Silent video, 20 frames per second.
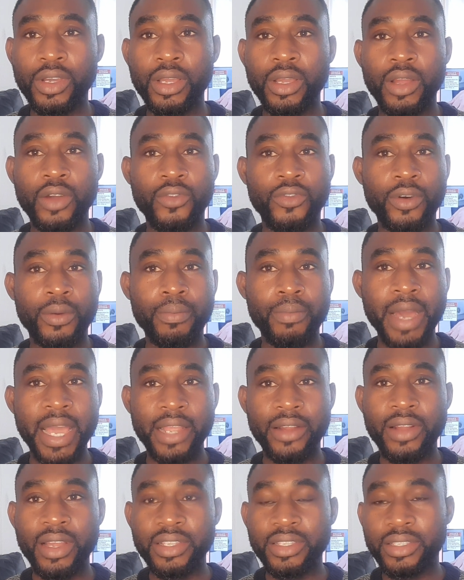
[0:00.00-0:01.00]
for
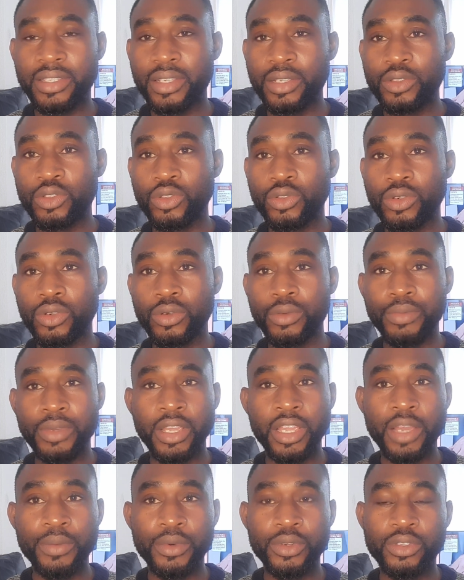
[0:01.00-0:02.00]
migrants to be
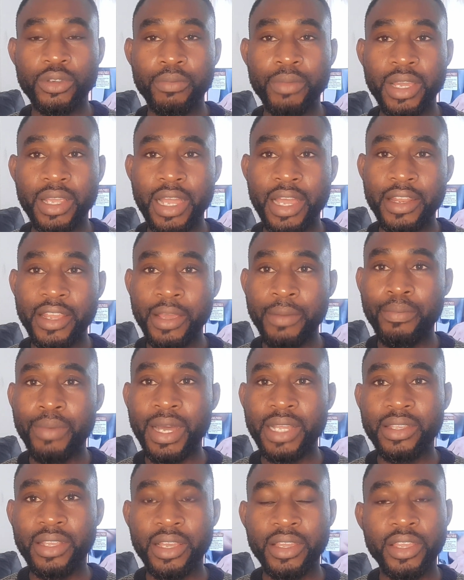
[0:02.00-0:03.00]
able to make an impact
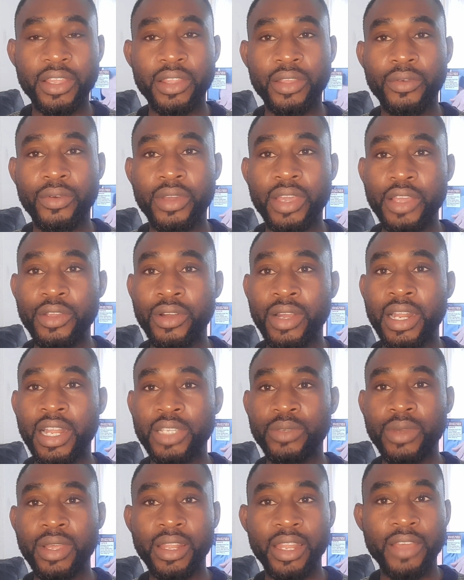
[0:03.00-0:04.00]
here in the UK, you can as well
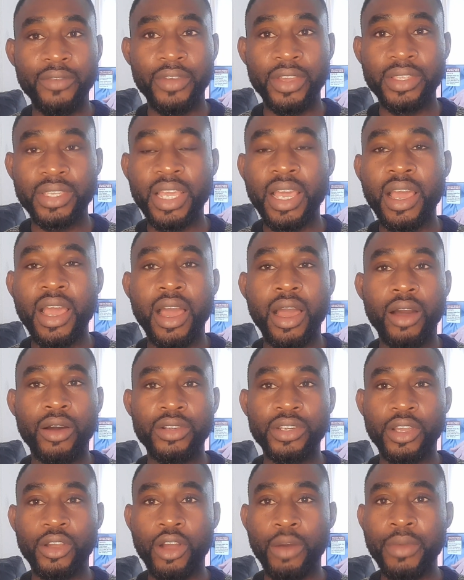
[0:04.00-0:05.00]
leave it on the
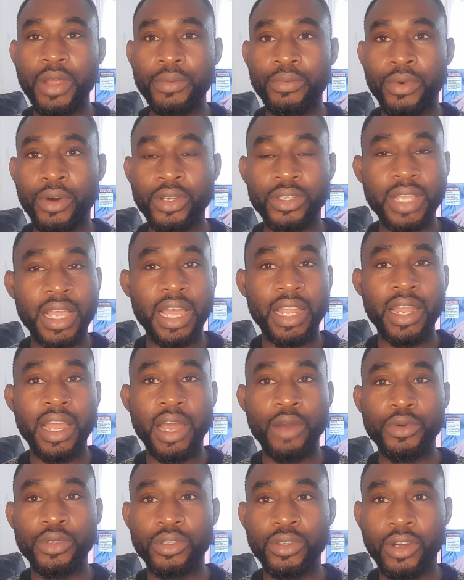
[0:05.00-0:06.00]
comment box and I will
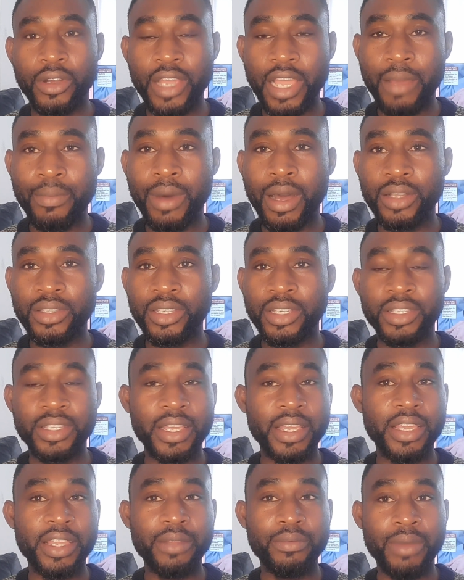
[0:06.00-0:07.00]
talk about it
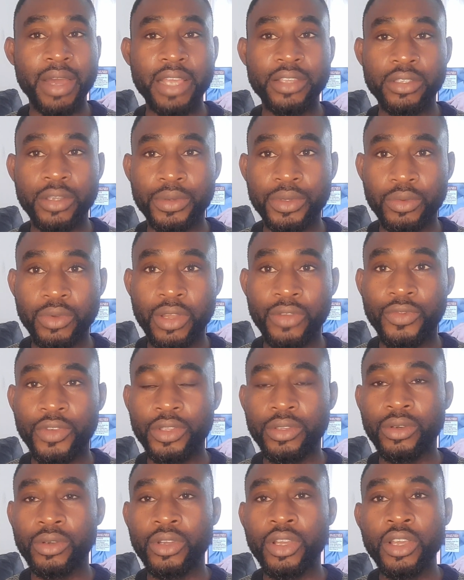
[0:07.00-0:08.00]
in my subsequent
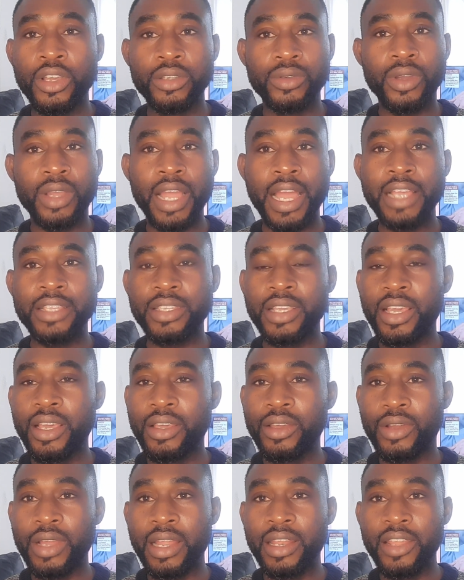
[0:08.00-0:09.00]
video. So guys,
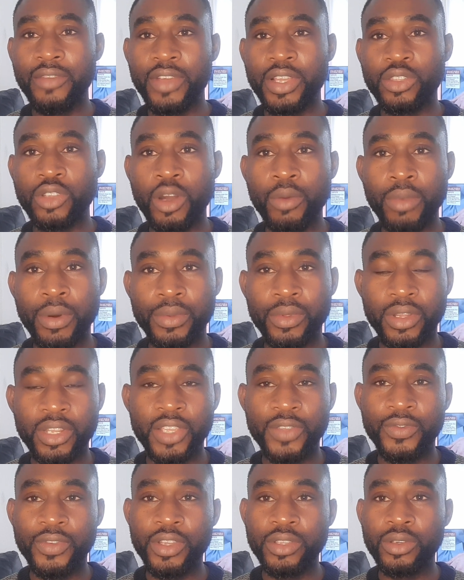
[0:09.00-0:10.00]
you can leave a thumb up to this
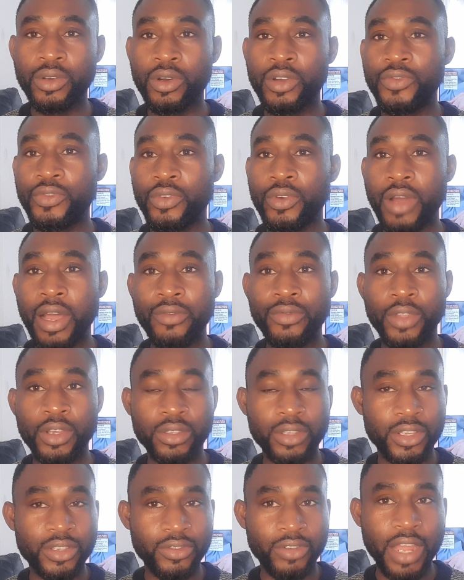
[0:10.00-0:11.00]
video. If you have not
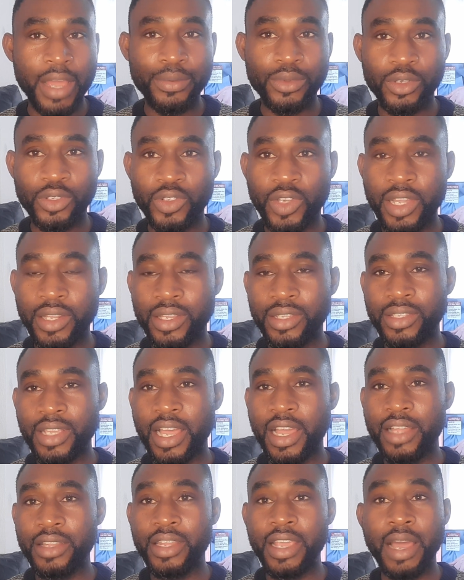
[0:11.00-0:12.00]
subscribed to join
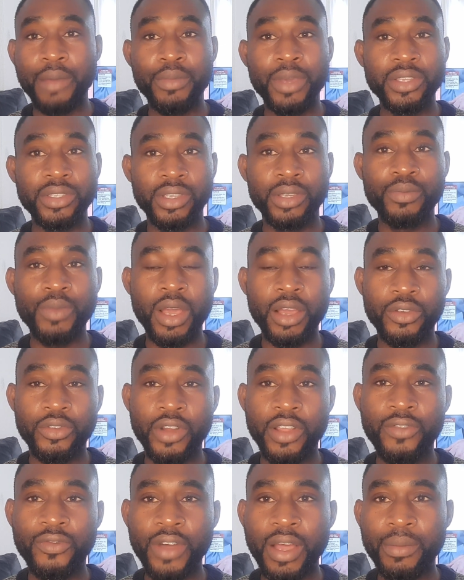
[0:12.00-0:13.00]
the amazing Green
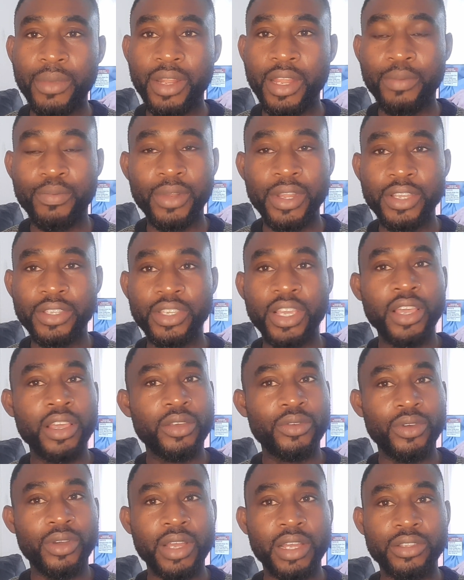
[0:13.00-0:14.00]
family, please, you
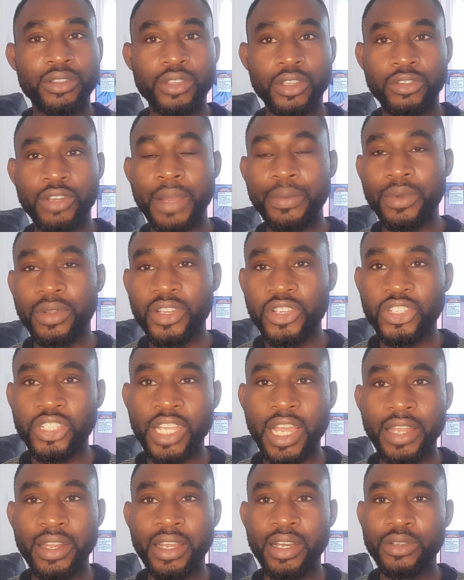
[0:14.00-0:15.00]
can subscribe to this
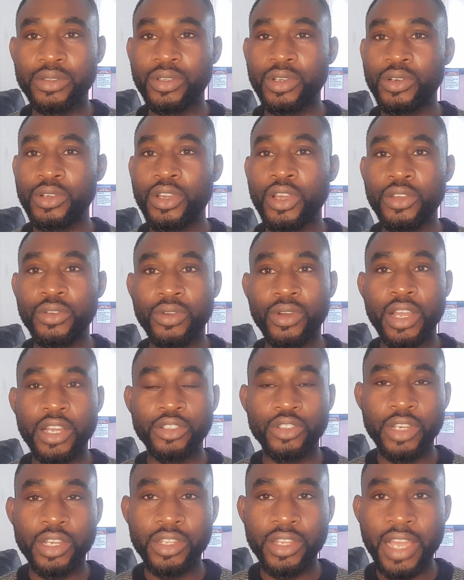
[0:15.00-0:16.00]
channel so you can
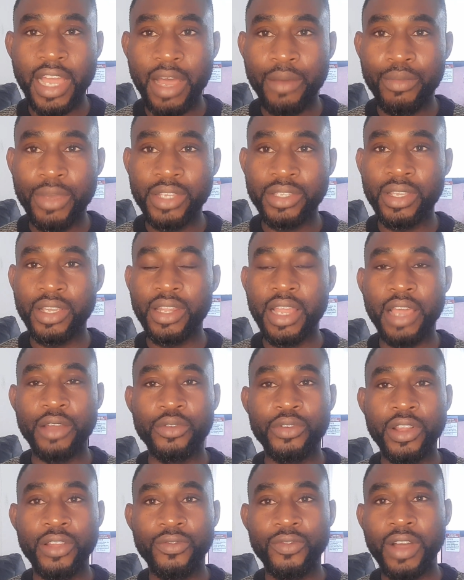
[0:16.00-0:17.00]
join the amazing
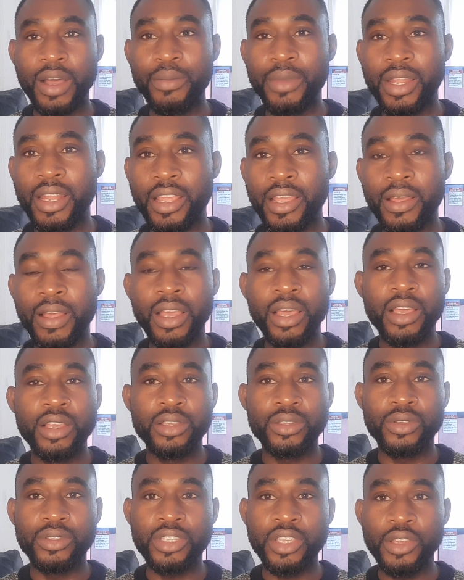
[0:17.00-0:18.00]
Green family. So
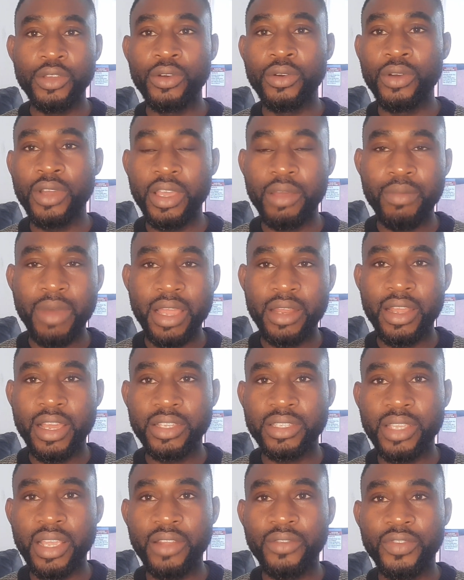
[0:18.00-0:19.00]
see you in my next
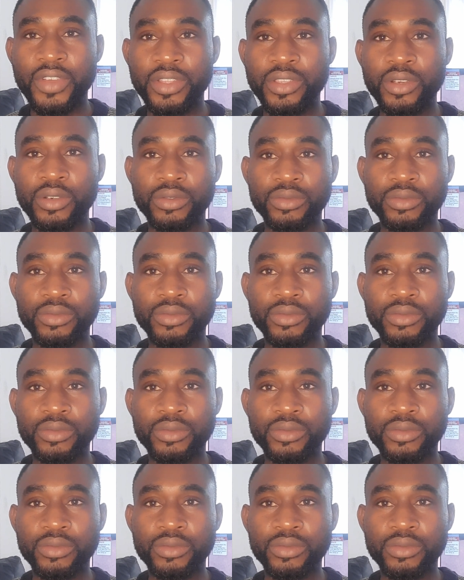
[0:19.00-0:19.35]
video.